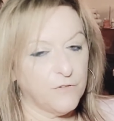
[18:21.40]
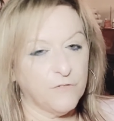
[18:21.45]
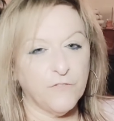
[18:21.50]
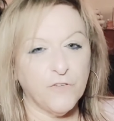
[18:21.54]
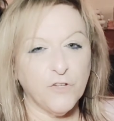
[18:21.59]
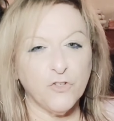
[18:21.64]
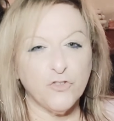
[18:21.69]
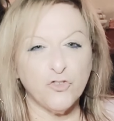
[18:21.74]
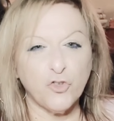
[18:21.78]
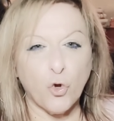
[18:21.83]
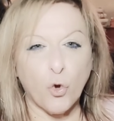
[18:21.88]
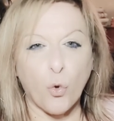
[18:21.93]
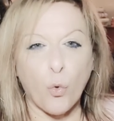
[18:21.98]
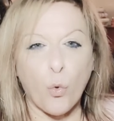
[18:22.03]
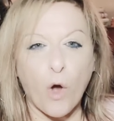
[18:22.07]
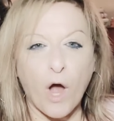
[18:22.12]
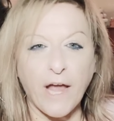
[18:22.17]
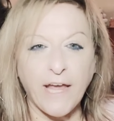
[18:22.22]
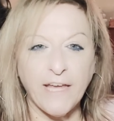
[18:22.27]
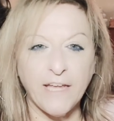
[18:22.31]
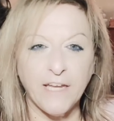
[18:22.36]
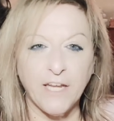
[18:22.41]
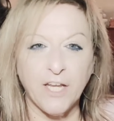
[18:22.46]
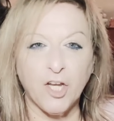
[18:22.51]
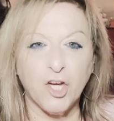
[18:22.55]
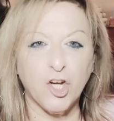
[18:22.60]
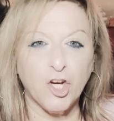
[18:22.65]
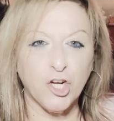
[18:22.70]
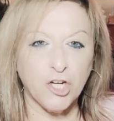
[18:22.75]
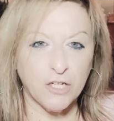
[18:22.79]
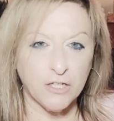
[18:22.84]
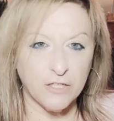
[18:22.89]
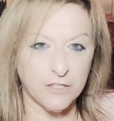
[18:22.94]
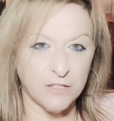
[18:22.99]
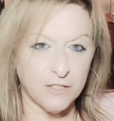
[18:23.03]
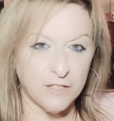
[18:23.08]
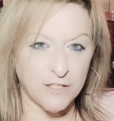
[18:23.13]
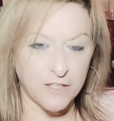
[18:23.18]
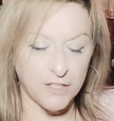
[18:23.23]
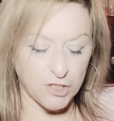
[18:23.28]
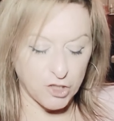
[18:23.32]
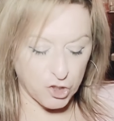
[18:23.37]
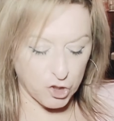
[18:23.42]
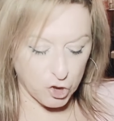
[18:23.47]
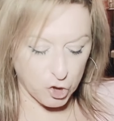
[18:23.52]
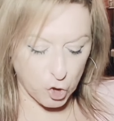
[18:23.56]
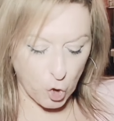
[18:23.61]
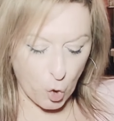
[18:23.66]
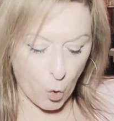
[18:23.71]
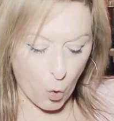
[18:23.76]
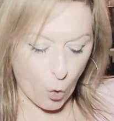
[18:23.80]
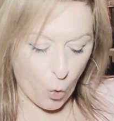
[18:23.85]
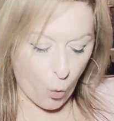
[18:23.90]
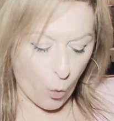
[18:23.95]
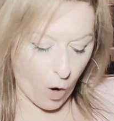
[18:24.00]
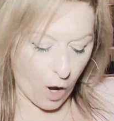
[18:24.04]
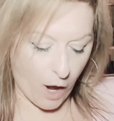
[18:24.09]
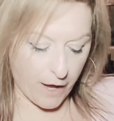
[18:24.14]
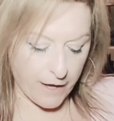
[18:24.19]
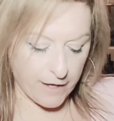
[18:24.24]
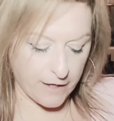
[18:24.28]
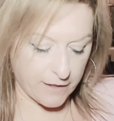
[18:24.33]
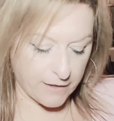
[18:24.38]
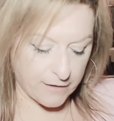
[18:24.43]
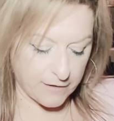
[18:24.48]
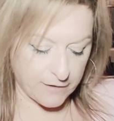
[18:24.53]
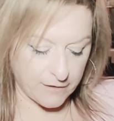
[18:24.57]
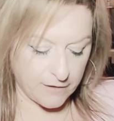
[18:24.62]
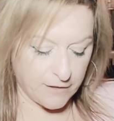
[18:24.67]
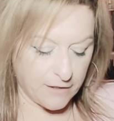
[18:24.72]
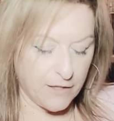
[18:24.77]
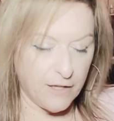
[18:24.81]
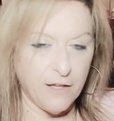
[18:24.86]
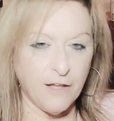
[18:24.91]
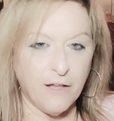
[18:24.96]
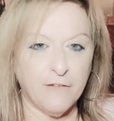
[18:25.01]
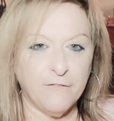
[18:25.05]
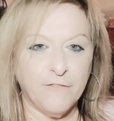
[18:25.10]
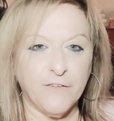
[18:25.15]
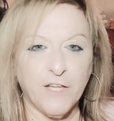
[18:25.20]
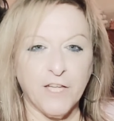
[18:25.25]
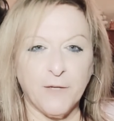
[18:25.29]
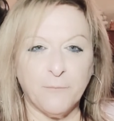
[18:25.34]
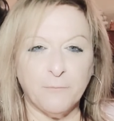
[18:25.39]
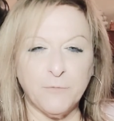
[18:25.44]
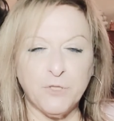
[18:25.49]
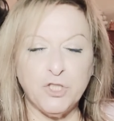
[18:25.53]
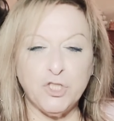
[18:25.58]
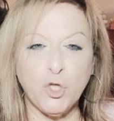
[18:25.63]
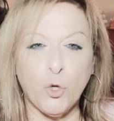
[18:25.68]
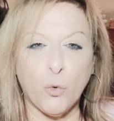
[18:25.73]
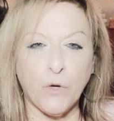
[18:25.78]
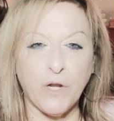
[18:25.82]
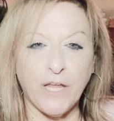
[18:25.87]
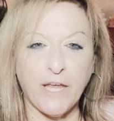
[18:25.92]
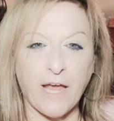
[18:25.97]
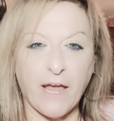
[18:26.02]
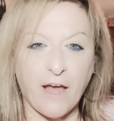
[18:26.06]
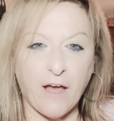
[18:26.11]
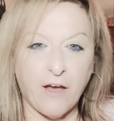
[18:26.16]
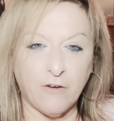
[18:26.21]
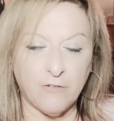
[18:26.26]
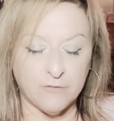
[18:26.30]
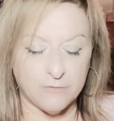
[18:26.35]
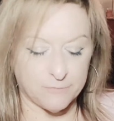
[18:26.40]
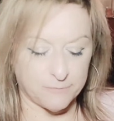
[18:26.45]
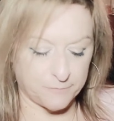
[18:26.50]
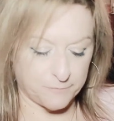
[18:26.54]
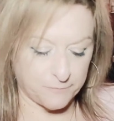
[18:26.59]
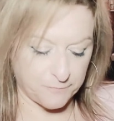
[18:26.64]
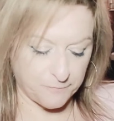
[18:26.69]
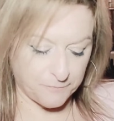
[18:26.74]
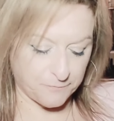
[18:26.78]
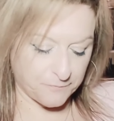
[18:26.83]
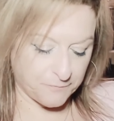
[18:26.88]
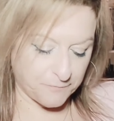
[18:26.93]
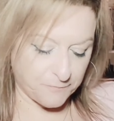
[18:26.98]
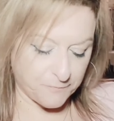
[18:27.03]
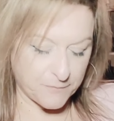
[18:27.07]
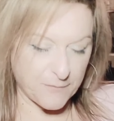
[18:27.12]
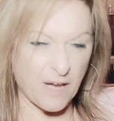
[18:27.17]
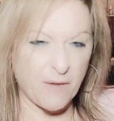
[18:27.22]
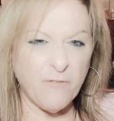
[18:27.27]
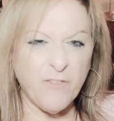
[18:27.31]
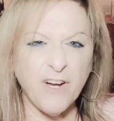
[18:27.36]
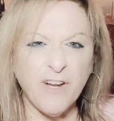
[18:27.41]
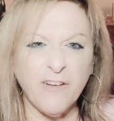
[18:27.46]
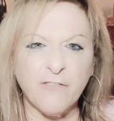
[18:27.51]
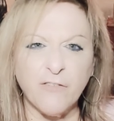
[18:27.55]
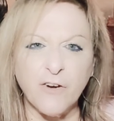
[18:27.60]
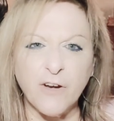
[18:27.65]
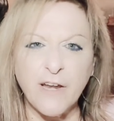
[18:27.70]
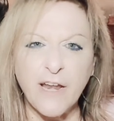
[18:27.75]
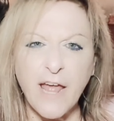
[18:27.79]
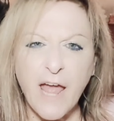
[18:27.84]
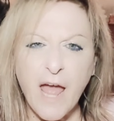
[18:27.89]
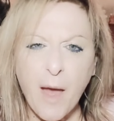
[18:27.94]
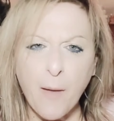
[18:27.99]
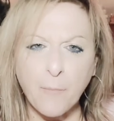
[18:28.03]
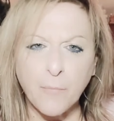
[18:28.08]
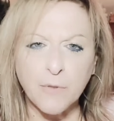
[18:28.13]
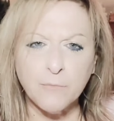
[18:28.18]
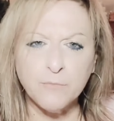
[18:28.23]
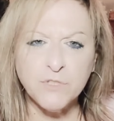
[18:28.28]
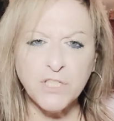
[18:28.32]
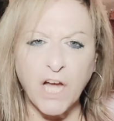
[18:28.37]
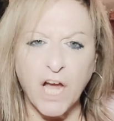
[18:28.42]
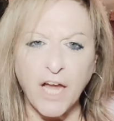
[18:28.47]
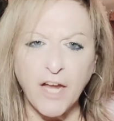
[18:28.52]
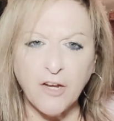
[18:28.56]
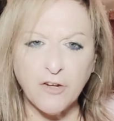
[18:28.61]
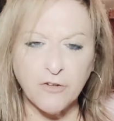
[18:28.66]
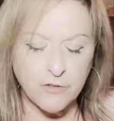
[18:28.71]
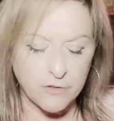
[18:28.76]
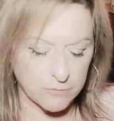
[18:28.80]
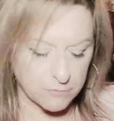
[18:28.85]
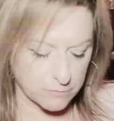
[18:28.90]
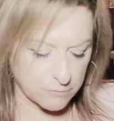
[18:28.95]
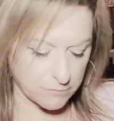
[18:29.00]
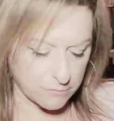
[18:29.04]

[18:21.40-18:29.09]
Feels so quiet here. So quiet. I feel like I'm zoning out. I'm ready for a nap. I'm tired.